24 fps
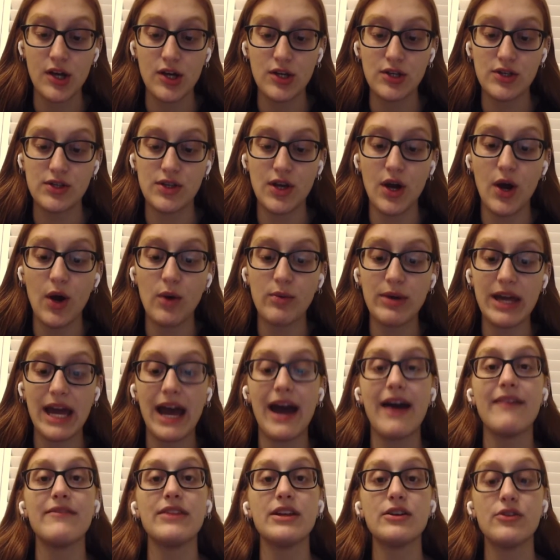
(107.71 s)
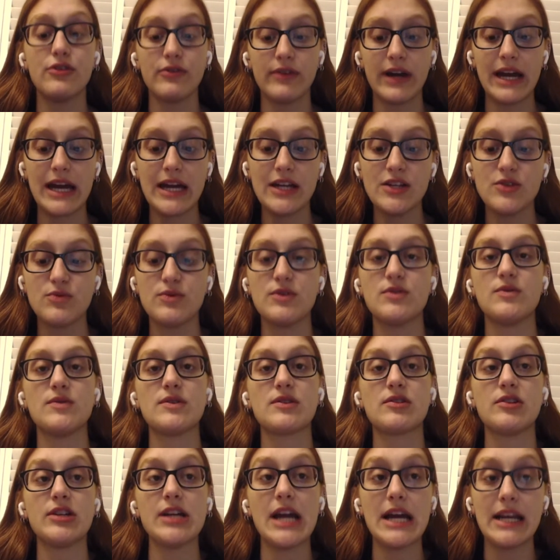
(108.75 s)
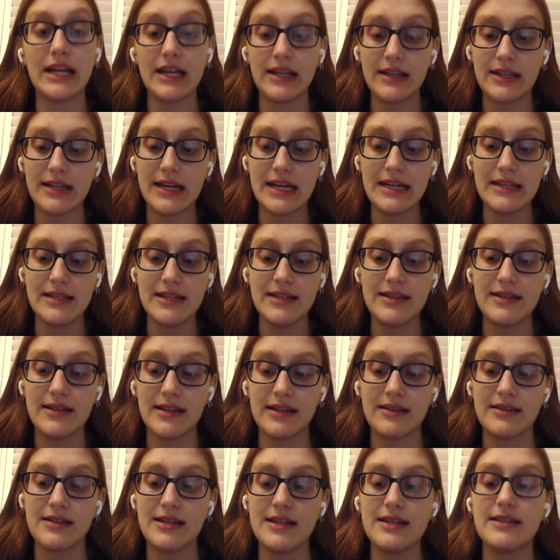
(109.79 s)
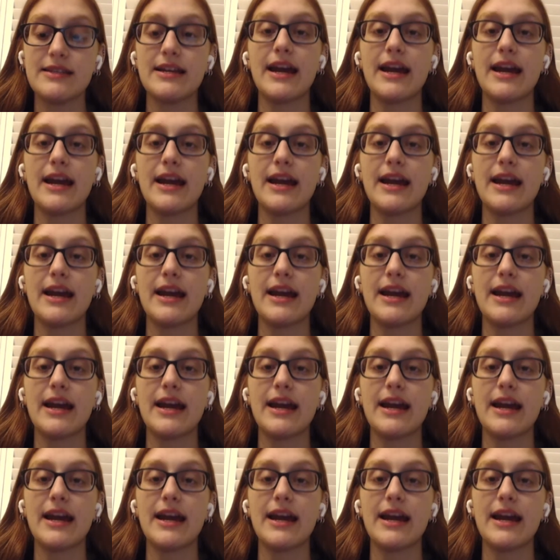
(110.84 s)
So we have the Grange, which was created in the 1860s,